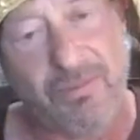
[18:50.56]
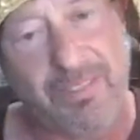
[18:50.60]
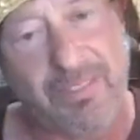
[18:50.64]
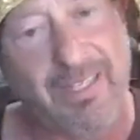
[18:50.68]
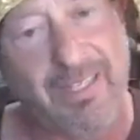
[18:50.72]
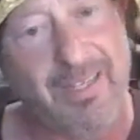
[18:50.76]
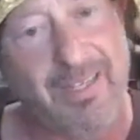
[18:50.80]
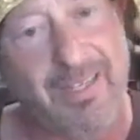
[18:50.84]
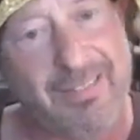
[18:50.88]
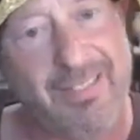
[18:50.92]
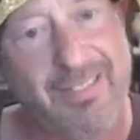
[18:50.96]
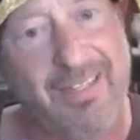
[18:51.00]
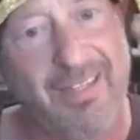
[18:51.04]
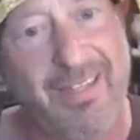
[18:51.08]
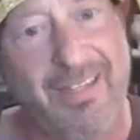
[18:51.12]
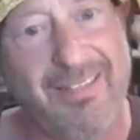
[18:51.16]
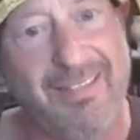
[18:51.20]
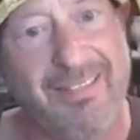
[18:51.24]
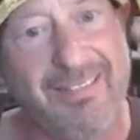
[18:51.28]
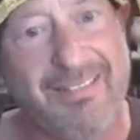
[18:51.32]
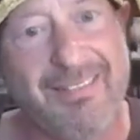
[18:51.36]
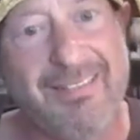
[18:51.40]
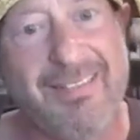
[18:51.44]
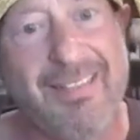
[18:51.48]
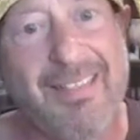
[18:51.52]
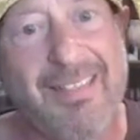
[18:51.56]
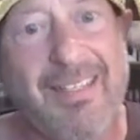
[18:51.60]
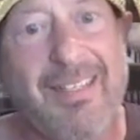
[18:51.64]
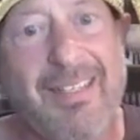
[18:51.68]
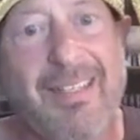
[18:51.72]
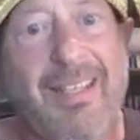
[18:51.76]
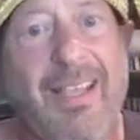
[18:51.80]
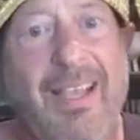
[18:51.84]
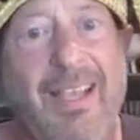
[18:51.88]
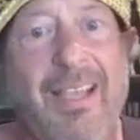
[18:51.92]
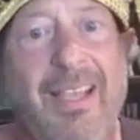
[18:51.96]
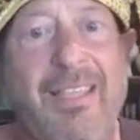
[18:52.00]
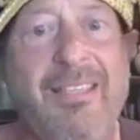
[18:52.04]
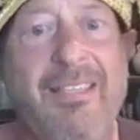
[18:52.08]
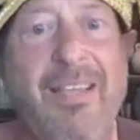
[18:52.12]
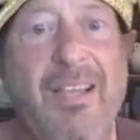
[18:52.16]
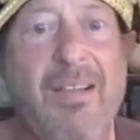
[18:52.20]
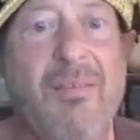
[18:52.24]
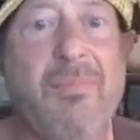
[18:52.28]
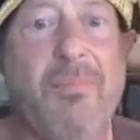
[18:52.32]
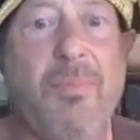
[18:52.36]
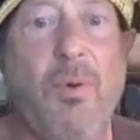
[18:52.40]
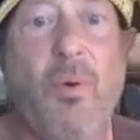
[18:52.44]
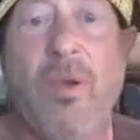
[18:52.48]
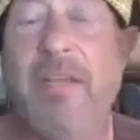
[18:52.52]
three days in, a
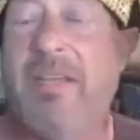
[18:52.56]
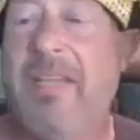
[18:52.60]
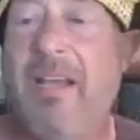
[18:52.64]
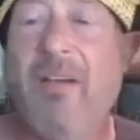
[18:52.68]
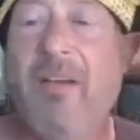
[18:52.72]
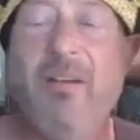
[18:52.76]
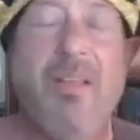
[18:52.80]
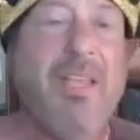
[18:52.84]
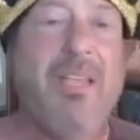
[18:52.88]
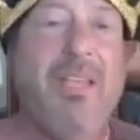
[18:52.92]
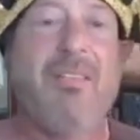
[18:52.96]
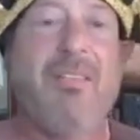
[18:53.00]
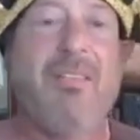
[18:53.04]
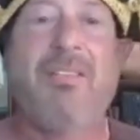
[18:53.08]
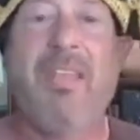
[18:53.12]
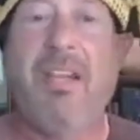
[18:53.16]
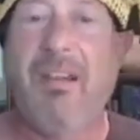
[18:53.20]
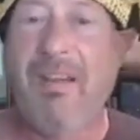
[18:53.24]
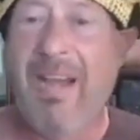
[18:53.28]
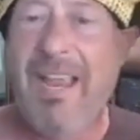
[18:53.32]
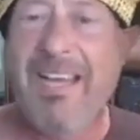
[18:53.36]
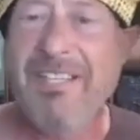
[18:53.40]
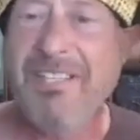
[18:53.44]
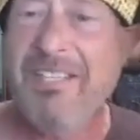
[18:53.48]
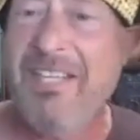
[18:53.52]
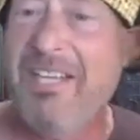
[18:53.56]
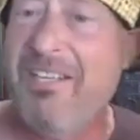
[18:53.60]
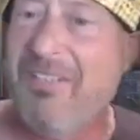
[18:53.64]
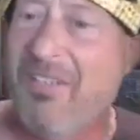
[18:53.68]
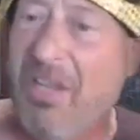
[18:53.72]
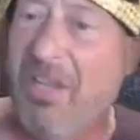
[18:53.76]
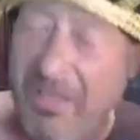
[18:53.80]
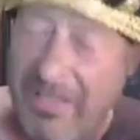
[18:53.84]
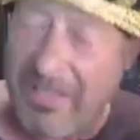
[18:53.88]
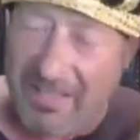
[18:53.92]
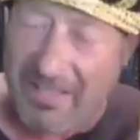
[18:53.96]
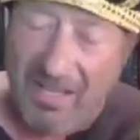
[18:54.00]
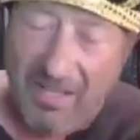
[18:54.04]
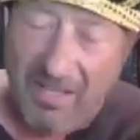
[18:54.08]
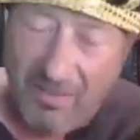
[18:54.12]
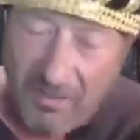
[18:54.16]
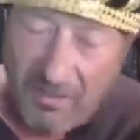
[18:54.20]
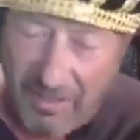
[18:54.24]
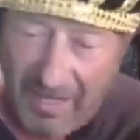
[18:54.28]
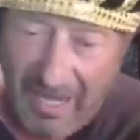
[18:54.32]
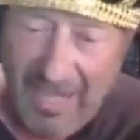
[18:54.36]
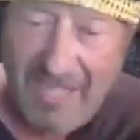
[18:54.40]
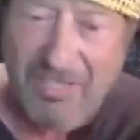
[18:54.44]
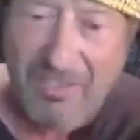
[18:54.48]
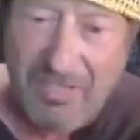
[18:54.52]
young boy. Now they're actually looking.
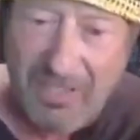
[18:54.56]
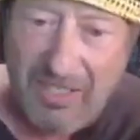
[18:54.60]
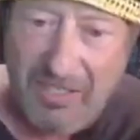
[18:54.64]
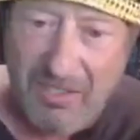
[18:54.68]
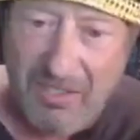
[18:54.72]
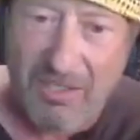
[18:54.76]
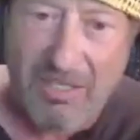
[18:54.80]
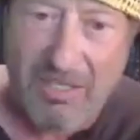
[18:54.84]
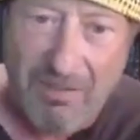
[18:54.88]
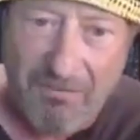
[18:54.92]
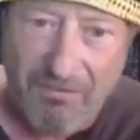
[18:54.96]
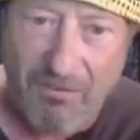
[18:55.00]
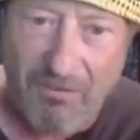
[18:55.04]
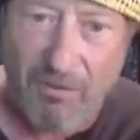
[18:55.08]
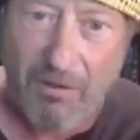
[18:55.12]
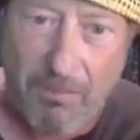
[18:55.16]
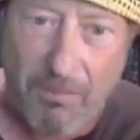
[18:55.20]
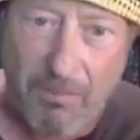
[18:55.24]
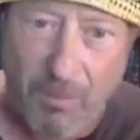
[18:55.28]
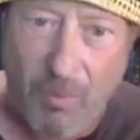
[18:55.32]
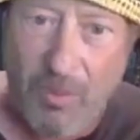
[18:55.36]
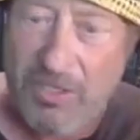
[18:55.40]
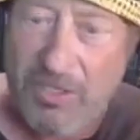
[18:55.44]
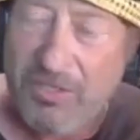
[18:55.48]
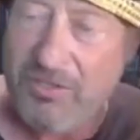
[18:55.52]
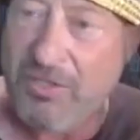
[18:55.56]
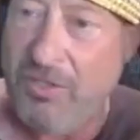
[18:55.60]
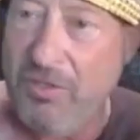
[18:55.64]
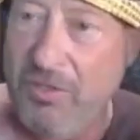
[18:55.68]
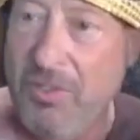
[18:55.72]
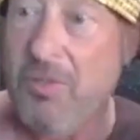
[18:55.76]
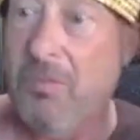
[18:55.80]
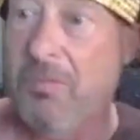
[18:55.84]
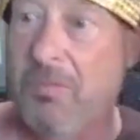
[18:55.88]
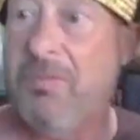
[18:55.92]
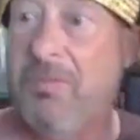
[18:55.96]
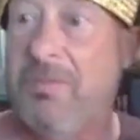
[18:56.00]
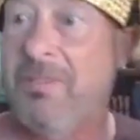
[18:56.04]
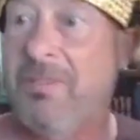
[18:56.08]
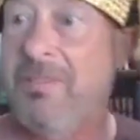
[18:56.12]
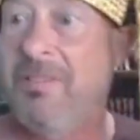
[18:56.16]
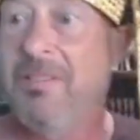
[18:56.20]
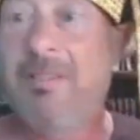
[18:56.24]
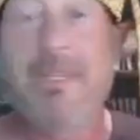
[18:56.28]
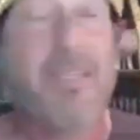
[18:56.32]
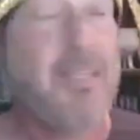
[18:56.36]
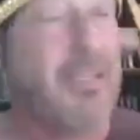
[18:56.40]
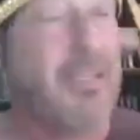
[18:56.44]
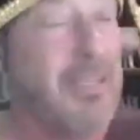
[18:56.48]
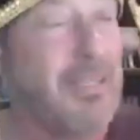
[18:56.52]
They're actually looking for a boy's tomb.
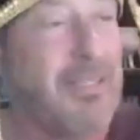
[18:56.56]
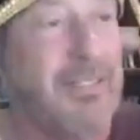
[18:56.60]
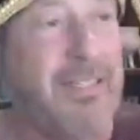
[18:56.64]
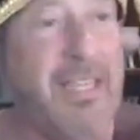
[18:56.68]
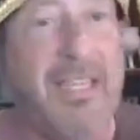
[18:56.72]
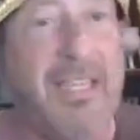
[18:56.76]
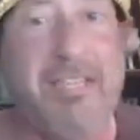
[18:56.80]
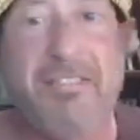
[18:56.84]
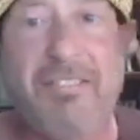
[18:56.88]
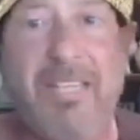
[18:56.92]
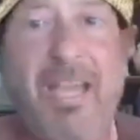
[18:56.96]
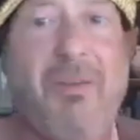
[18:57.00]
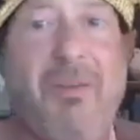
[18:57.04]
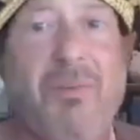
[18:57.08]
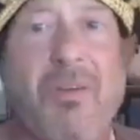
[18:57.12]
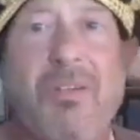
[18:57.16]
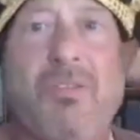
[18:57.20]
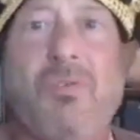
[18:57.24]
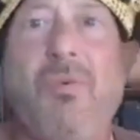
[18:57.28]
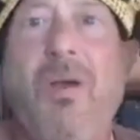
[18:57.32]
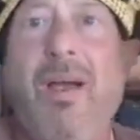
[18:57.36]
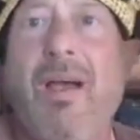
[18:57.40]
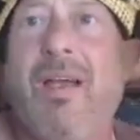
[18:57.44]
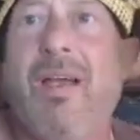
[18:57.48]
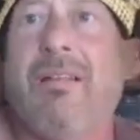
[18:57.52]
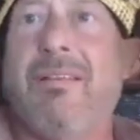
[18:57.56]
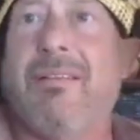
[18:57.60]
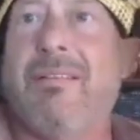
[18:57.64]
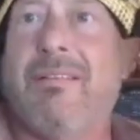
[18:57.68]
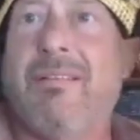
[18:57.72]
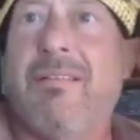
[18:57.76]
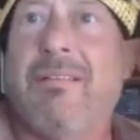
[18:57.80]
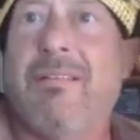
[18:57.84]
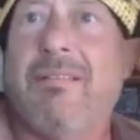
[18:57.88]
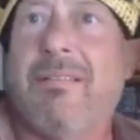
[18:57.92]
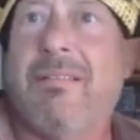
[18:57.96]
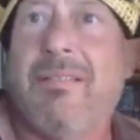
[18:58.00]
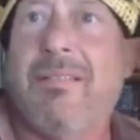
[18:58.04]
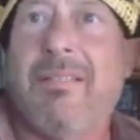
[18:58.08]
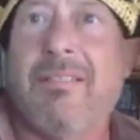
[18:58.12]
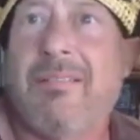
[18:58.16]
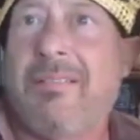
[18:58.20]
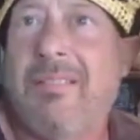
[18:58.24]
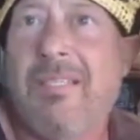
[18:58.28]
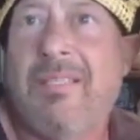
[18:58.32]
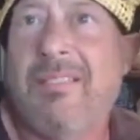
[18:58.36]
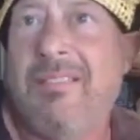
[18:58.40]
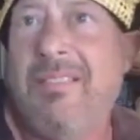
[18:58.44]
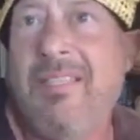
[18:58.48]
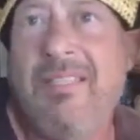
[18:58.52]
King Tut was what
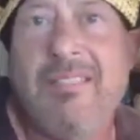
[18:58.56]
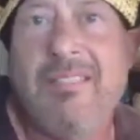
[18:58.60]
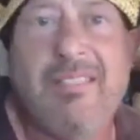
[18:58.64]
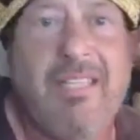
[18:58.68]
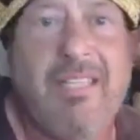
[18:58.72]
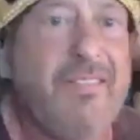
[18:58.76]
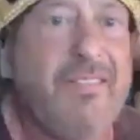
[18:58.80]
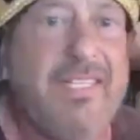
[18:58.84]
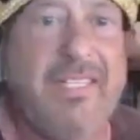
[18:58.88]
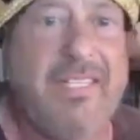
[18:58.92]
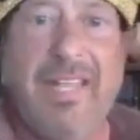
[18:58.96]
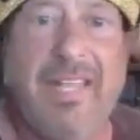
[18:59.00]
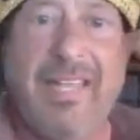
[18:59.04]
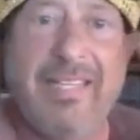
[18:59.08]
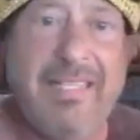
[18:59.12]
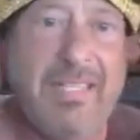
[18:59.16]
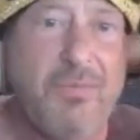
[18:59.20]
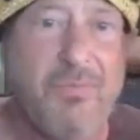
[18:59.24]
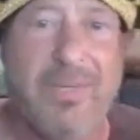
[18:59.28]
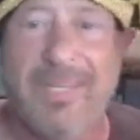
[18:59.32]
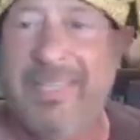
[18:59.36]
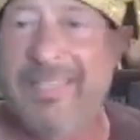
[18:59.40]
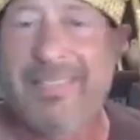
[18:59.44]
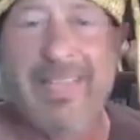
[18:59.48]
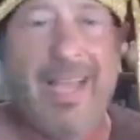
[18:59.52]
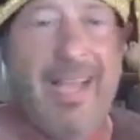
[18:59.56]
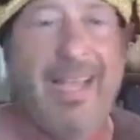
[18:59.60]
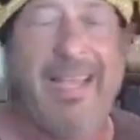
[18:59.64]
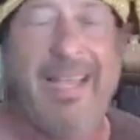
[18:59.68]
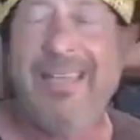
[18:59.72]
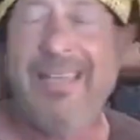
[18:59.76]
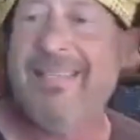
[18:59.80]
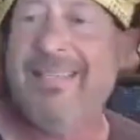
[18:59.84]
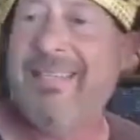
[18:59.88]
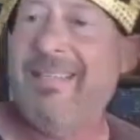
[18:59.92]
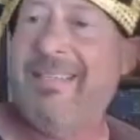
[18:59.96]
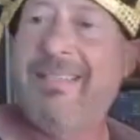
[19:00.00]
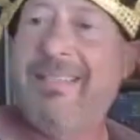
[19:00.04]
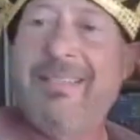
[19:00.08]
16, 17, 18 when he died.